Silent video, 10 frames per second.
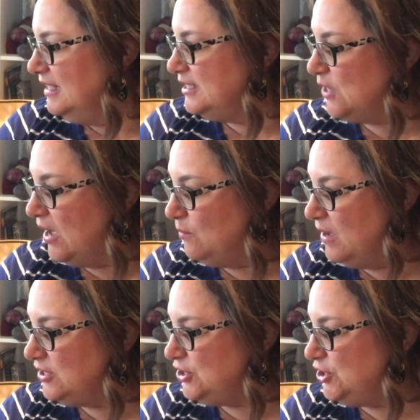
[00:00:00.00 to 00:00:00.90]
So I
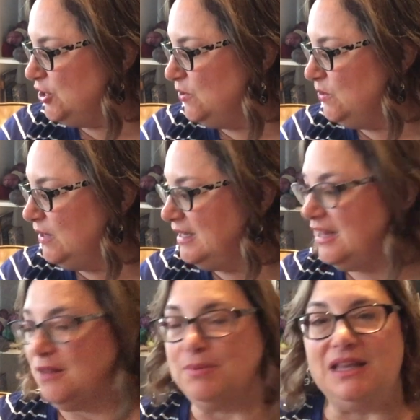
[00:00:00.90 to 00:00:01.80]
want to show you a
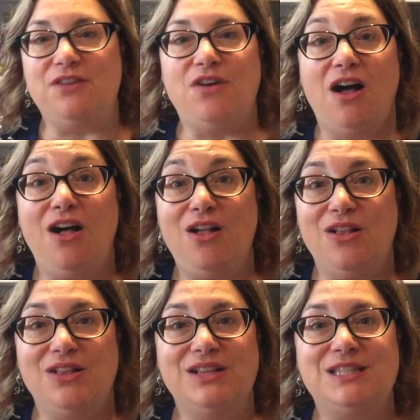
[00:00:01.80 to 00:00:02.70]
little bit of
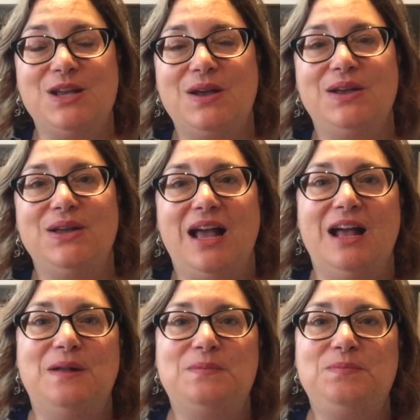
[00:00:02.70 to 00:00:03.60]
haul. So
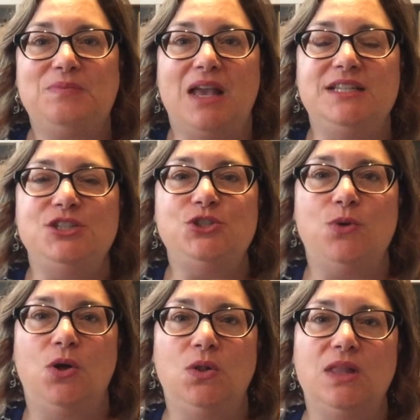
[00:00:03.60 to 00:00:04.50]
I didn't do
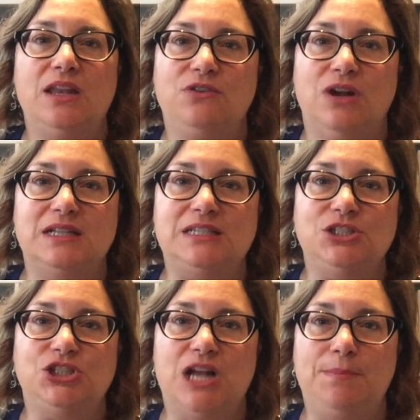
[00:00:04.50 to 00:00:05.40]
a whole lot of cross
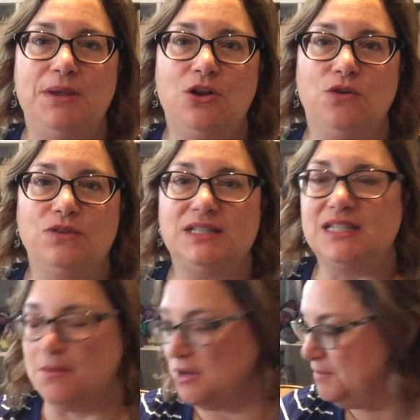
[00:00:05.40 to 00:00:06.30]
stitch shopping over the
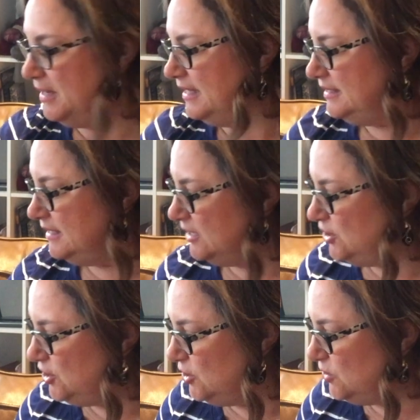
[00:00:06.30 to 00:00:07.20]
summer, but I
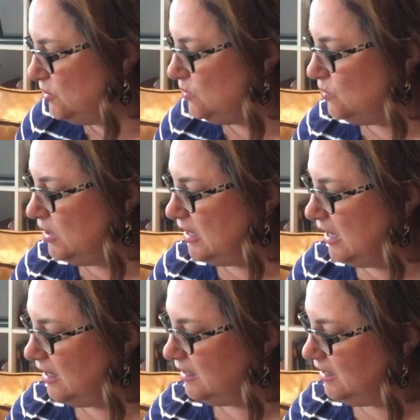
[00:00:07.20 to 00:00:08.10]
did do
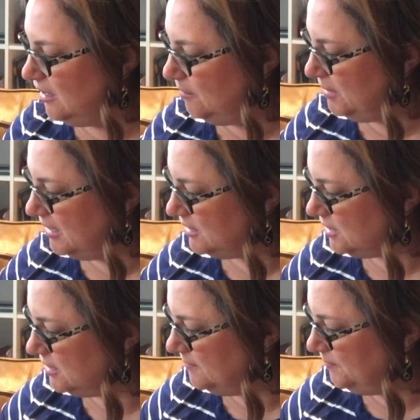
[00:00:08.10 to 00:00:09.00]
a little bit,